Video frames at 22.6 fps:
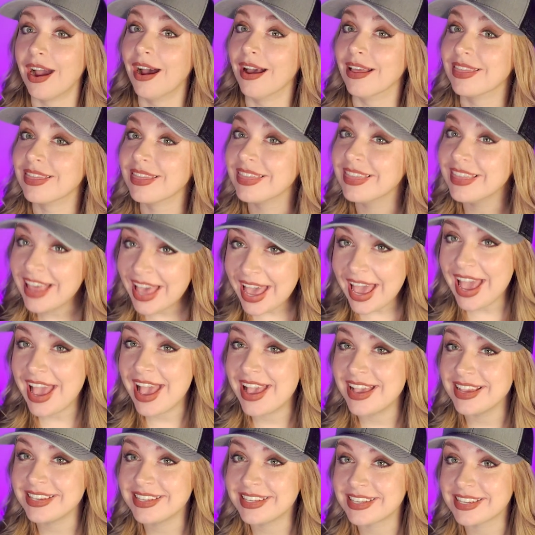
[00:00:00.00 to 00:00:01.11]

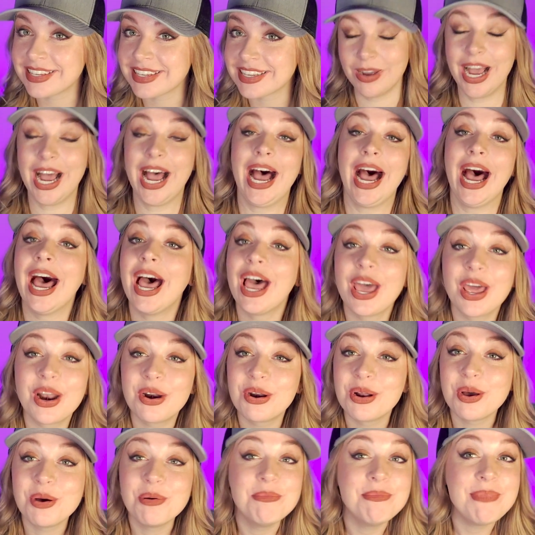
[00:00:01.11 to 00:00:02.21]
Unless, I don't
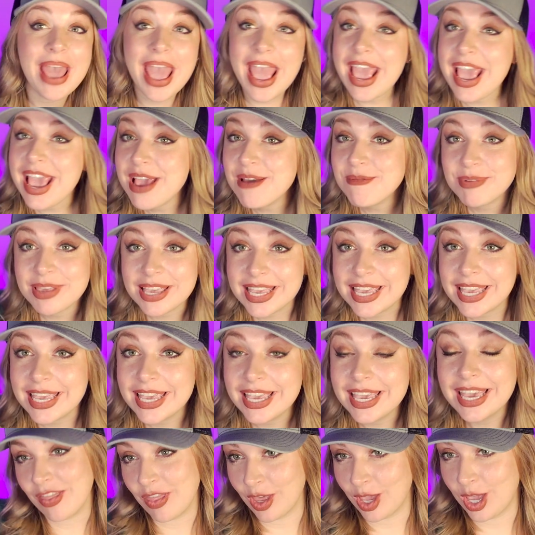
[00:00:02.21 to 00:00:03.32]
know,
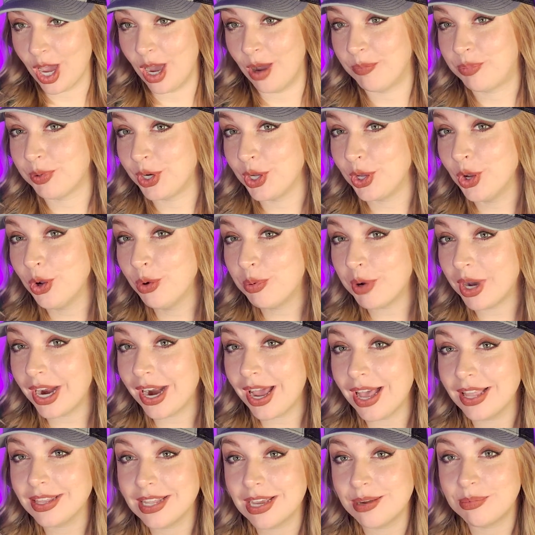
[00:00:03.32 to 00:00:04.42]
maybe the company who bought
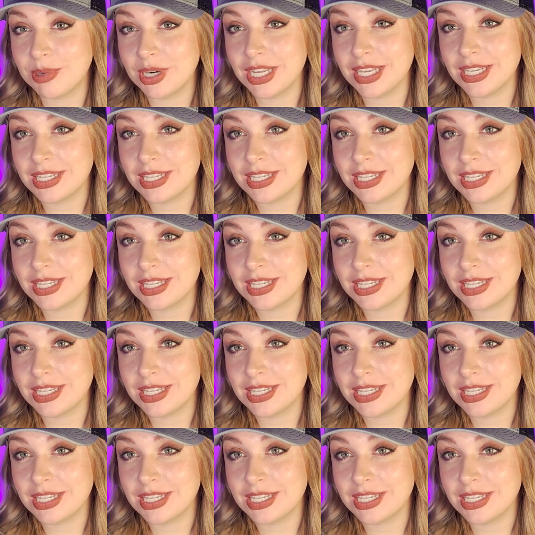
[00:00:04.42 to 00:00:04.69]
out Liberty